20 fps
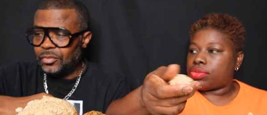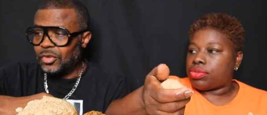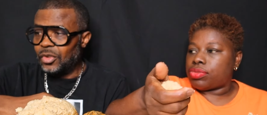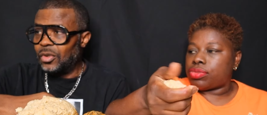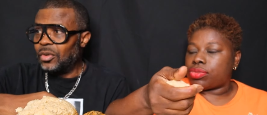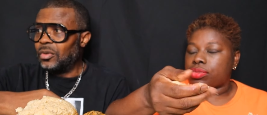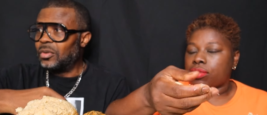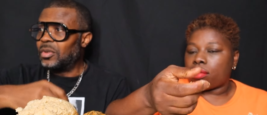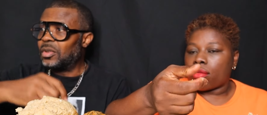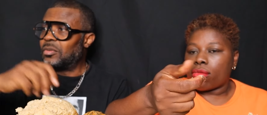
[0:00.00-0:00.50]

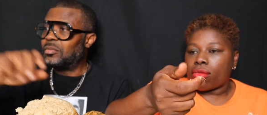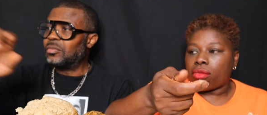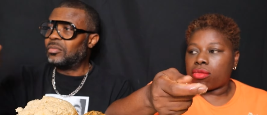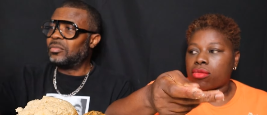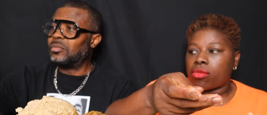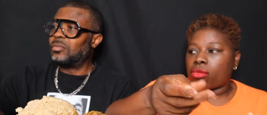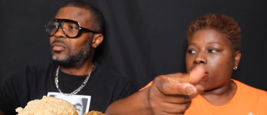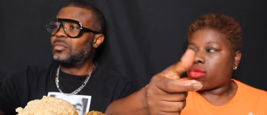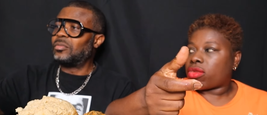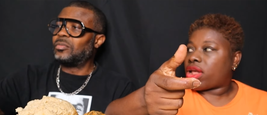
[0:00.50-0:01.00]
Speaker 1: No.
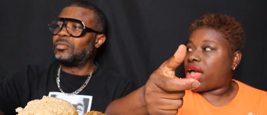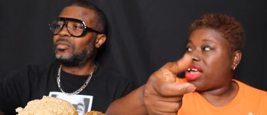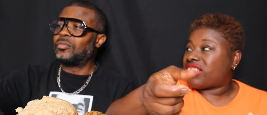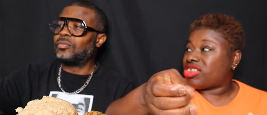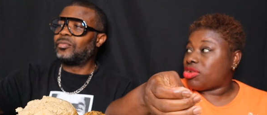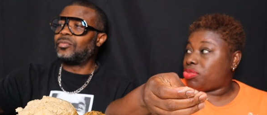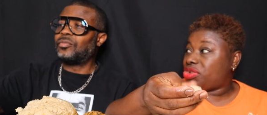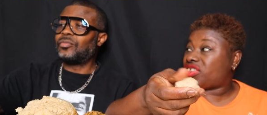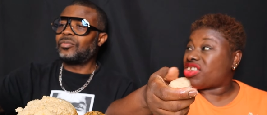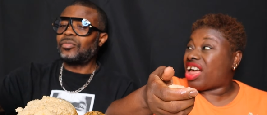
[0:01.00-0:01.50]

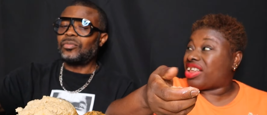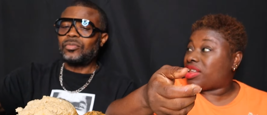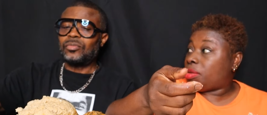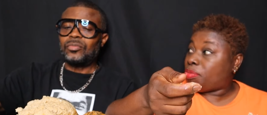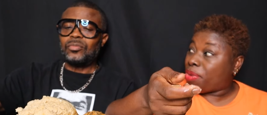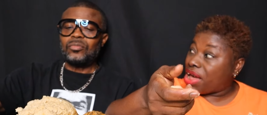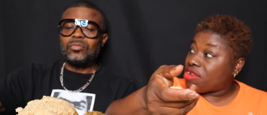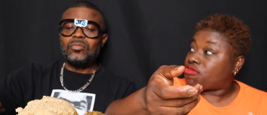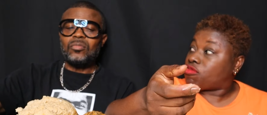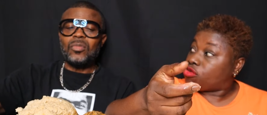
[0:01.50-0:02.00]
Speaker 2: As if
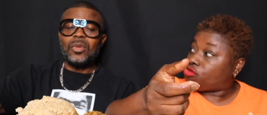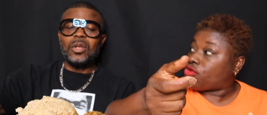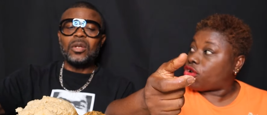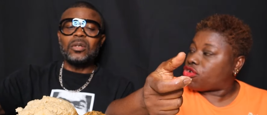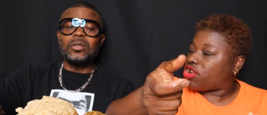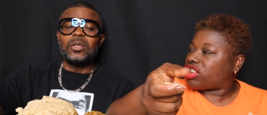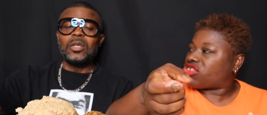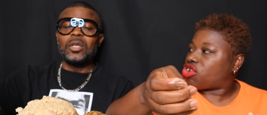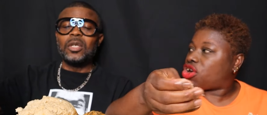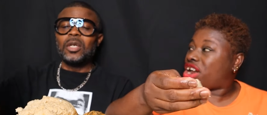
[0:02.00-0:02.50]
I buy food
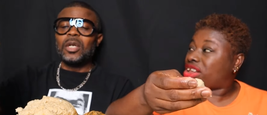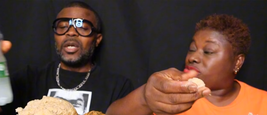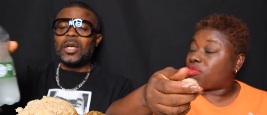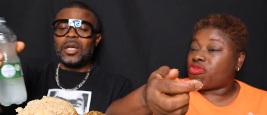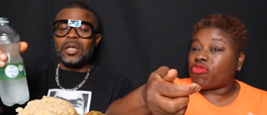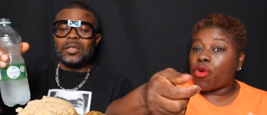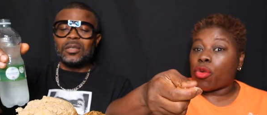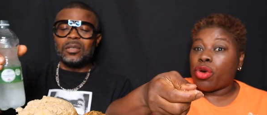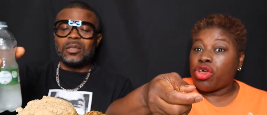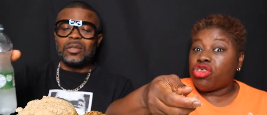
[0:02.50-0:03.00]
for a
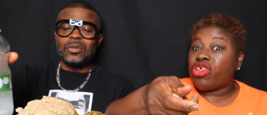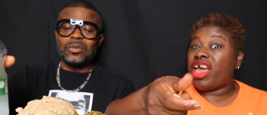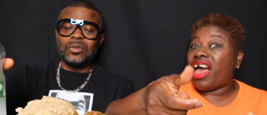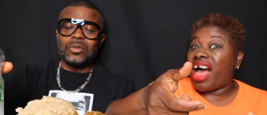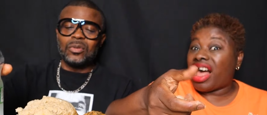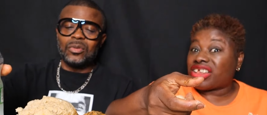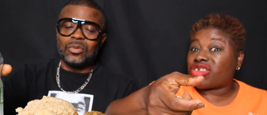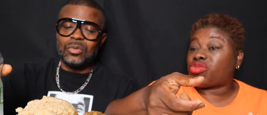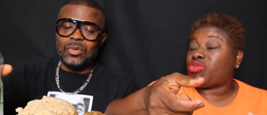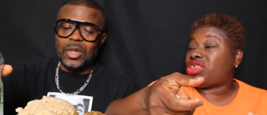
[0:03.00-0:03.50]
restaurant before
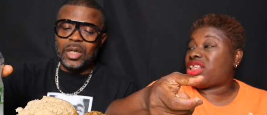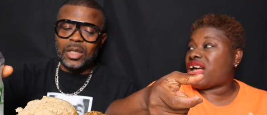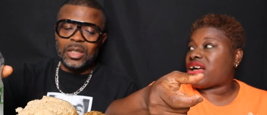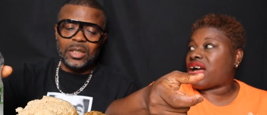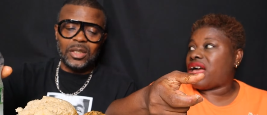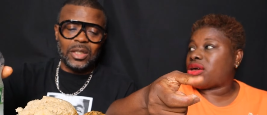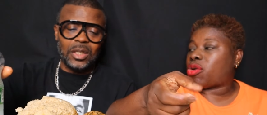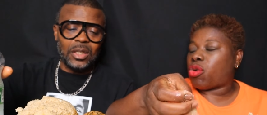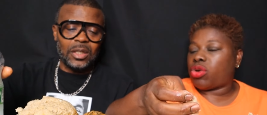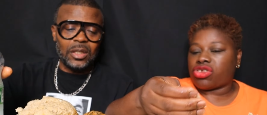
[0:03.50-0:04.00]
they ask
Speaker 1: me
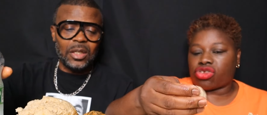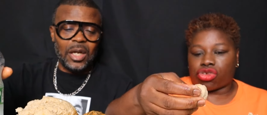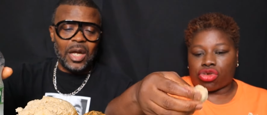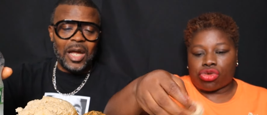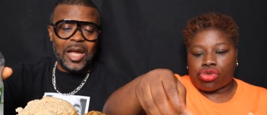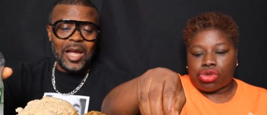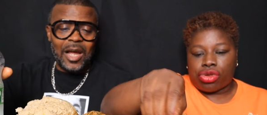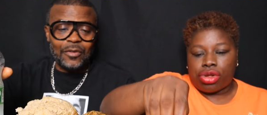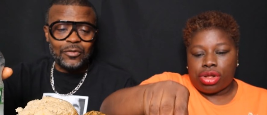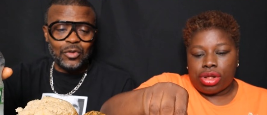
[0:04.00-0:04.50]
that kind of
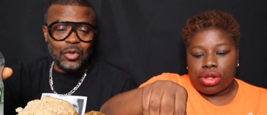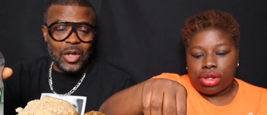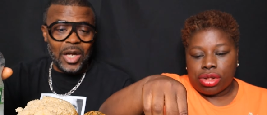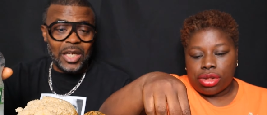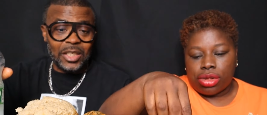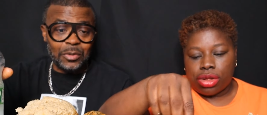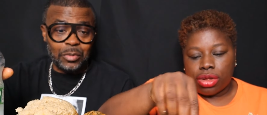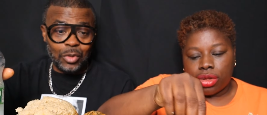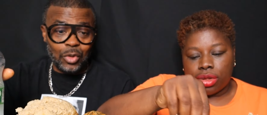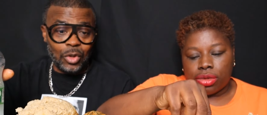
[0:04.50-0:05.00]
question. I have to
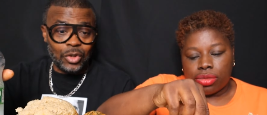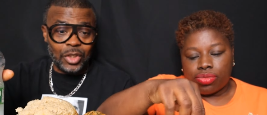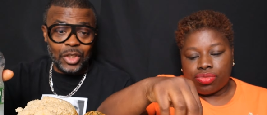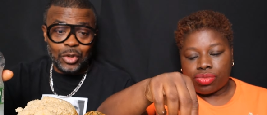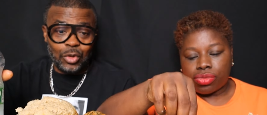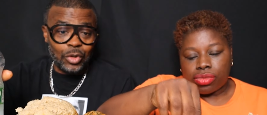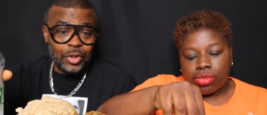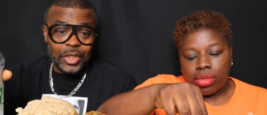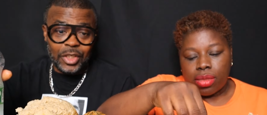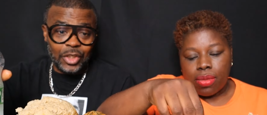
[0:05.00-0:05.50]
ask
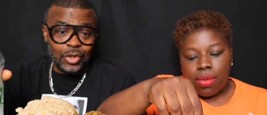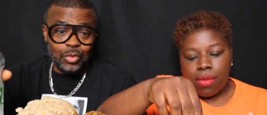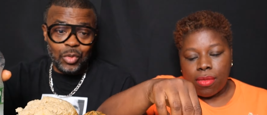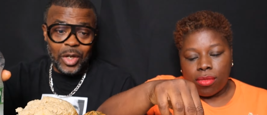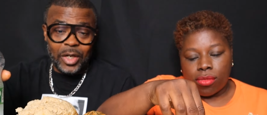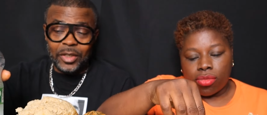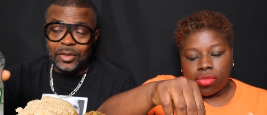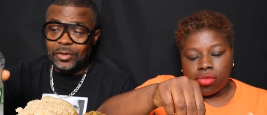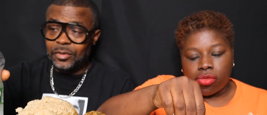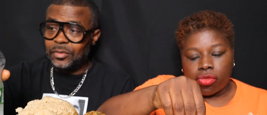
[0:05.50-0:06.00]
because it no
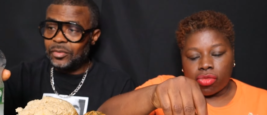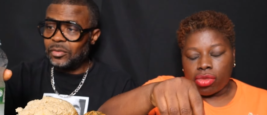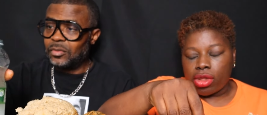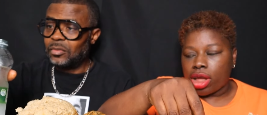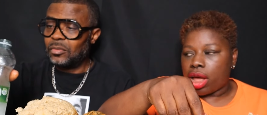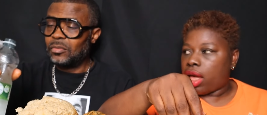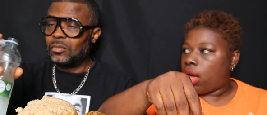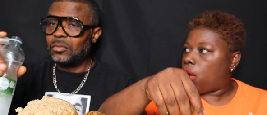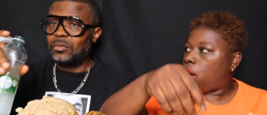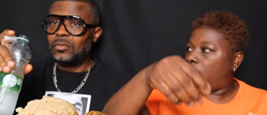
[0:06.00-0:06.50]
taste well.
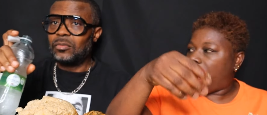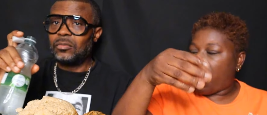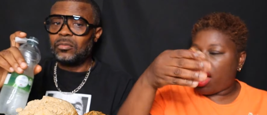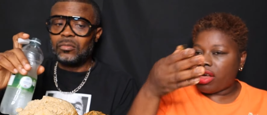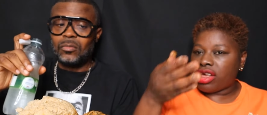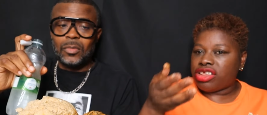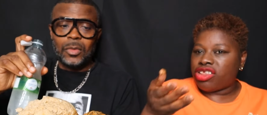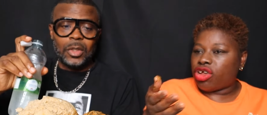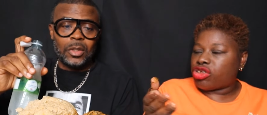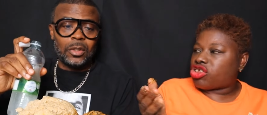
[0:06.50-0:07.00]

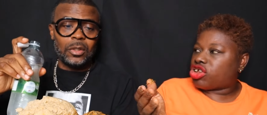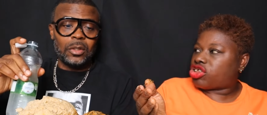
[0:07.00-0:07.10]
How it not